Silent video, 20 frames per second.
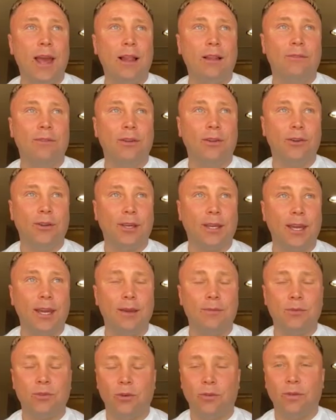a hell of a lot of
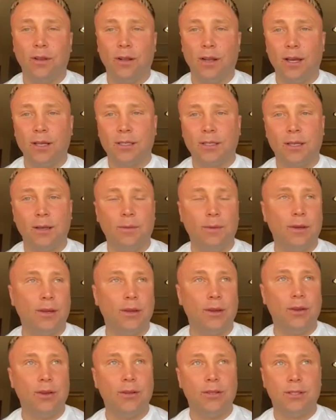games over the last couple of
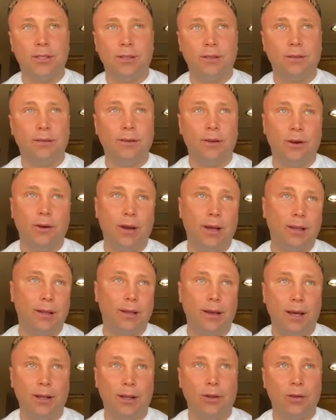years, and you know,
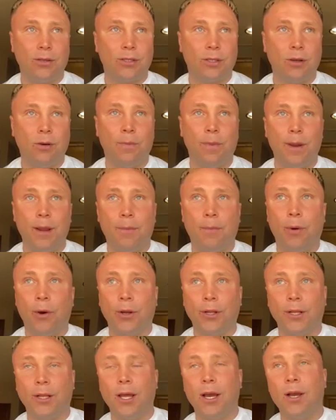I lost out by a
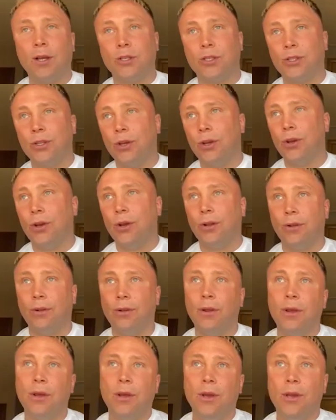point last year, and
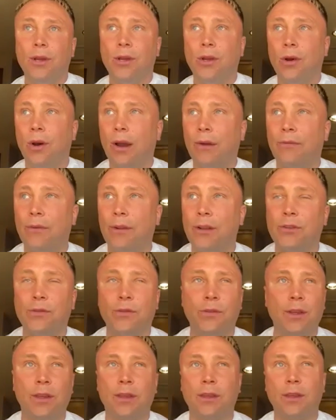you know, I finished
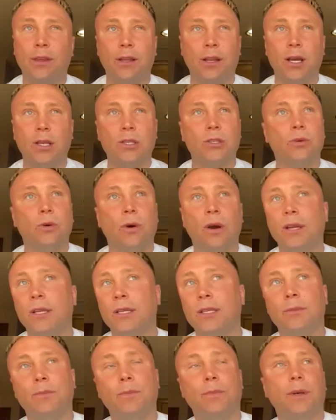fifth the last twice.